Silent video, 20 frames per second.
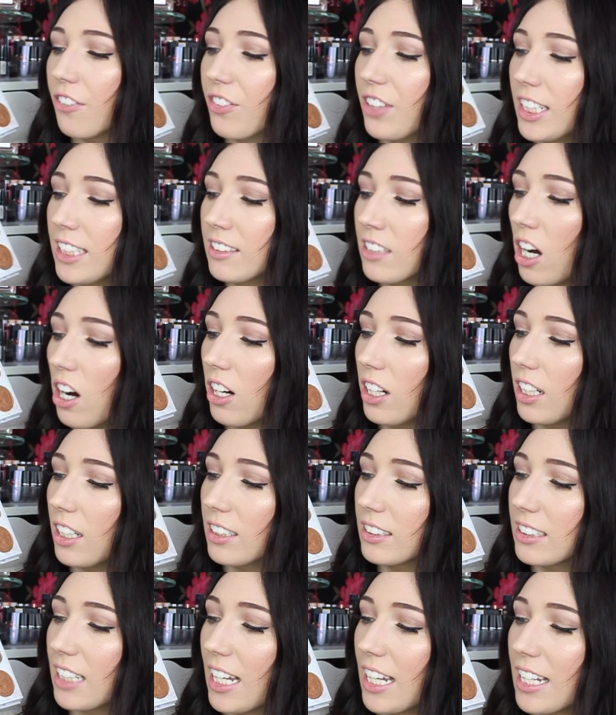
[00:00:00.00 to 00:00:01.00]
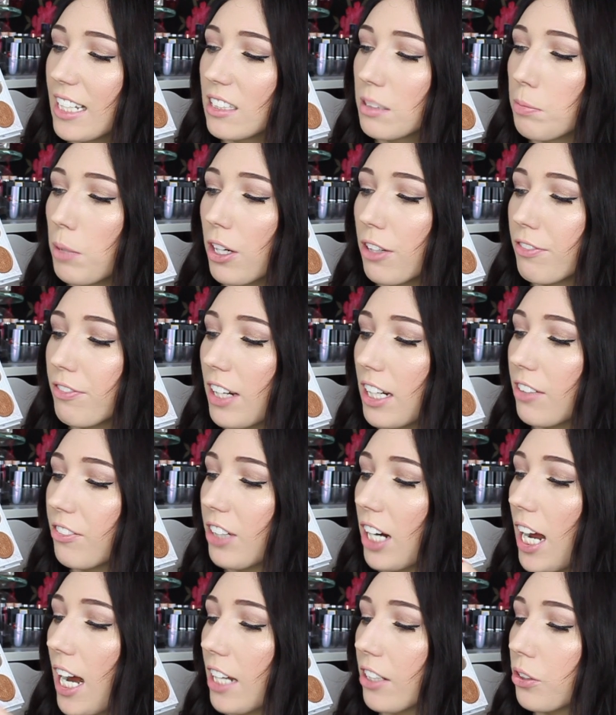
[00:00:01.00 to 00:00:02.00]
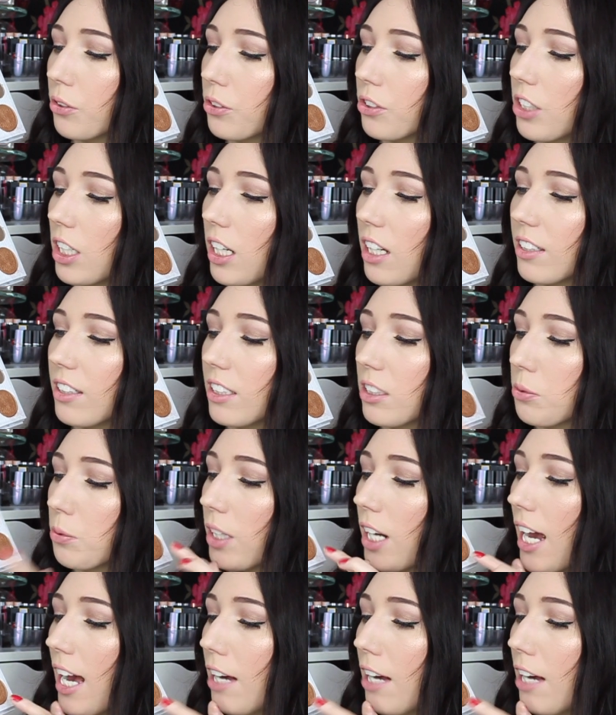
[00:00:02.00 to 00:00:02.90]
This highlighter is my favourite, and I also like this one.